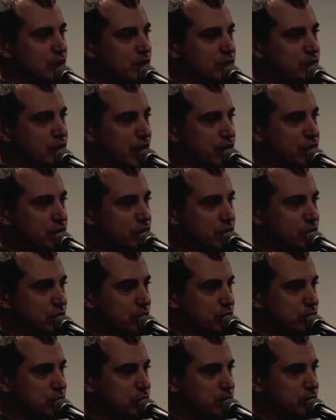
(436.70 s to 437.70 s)
5
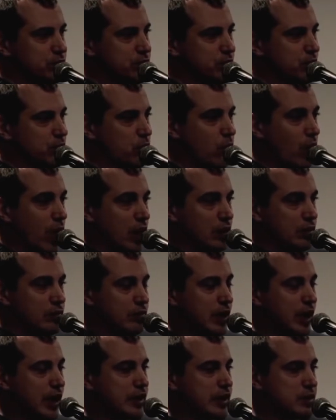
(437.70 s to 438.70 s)
euros. Well,
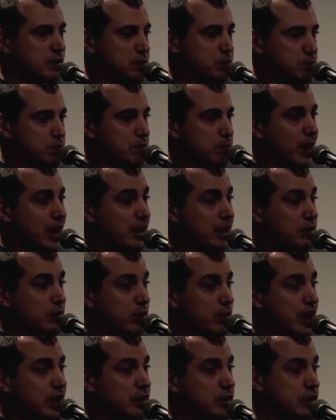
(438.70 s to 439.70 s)
I could pay
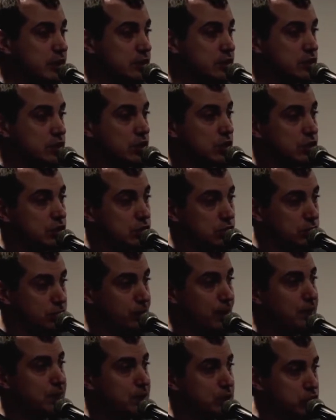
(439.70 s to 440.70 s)
directly and start a new
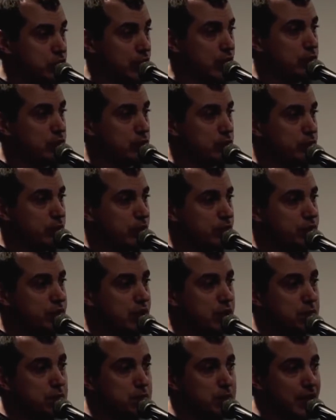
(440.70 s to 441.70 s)
payment channel with my
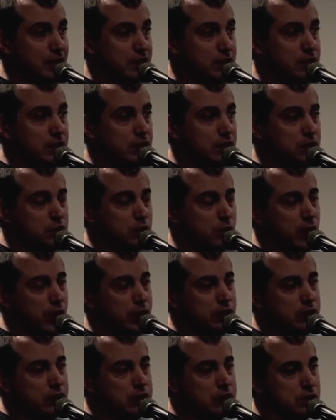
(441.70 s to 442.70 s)
friend, but here's what I
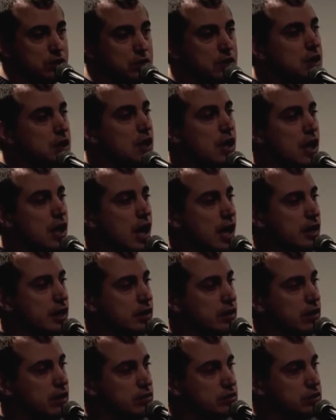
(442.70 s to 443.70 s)
could do. I
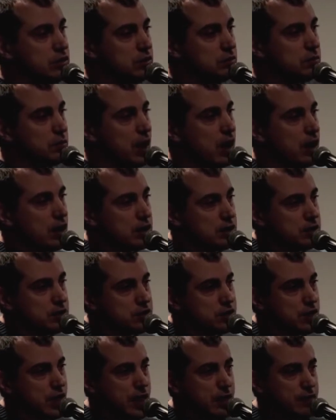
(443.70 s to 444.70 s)
could go to the bar and
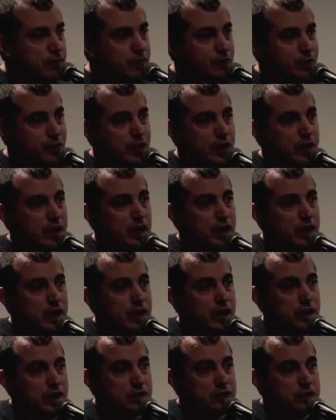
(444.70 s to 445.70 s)
say,
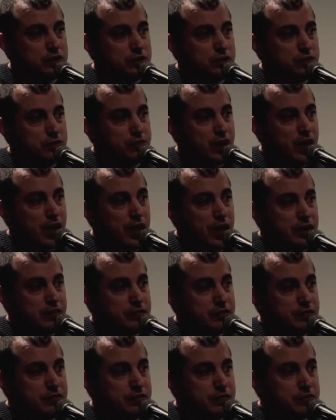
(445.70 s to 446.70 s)
he owes you
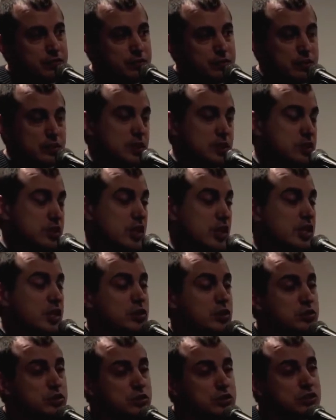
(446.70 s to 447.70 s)
5, or let's say
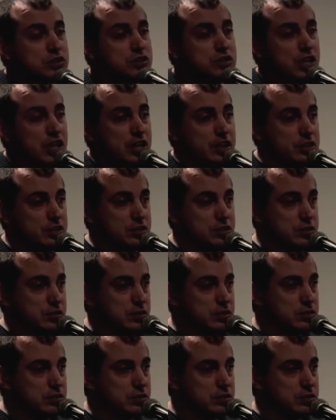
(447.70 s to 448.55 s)
he owes you 6,